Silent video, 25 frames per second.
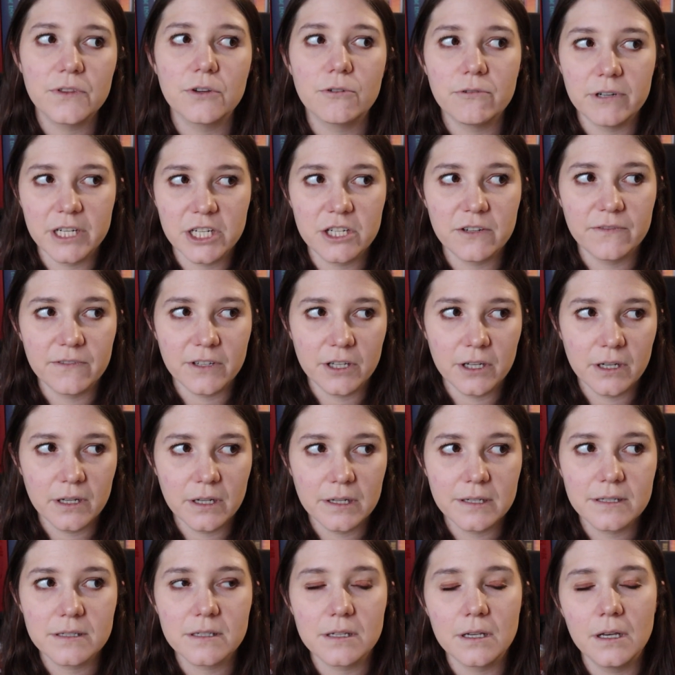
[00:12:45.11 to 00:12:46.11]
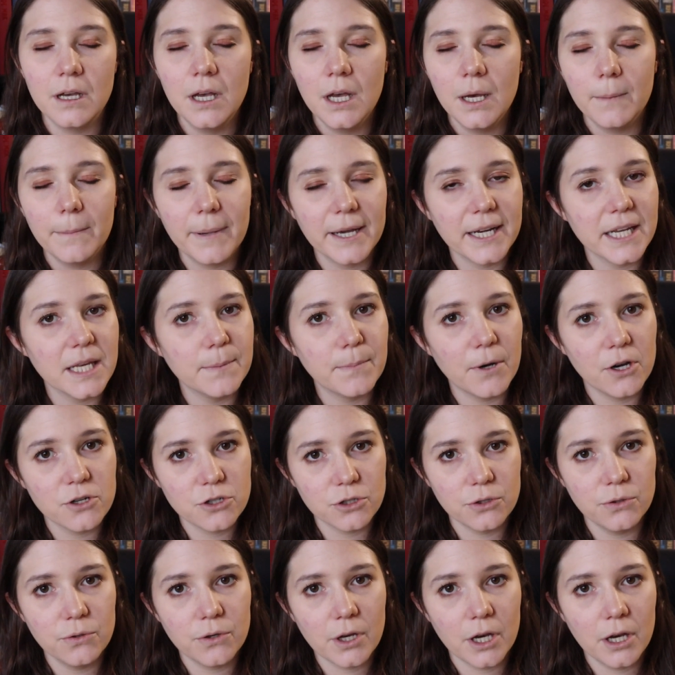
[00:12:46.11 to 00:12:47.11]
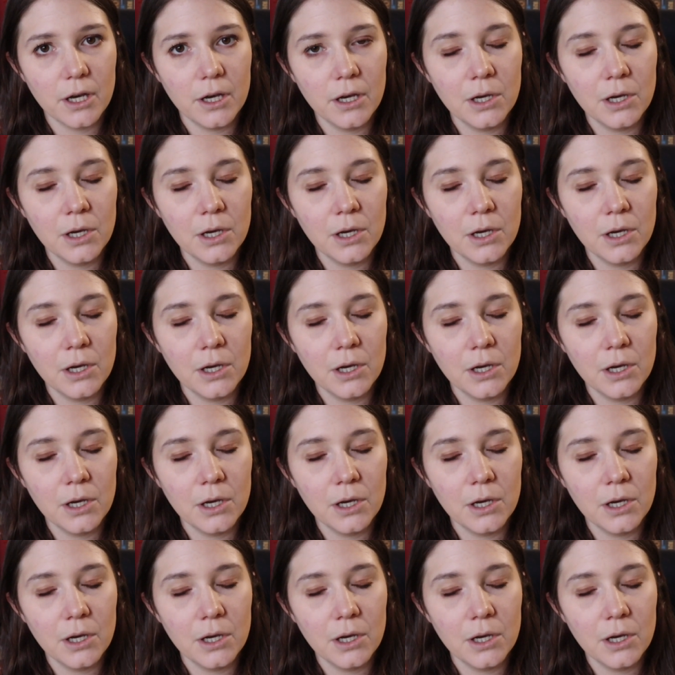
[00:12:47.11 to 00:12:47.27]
The Grishaverse by Leigh Bardugo,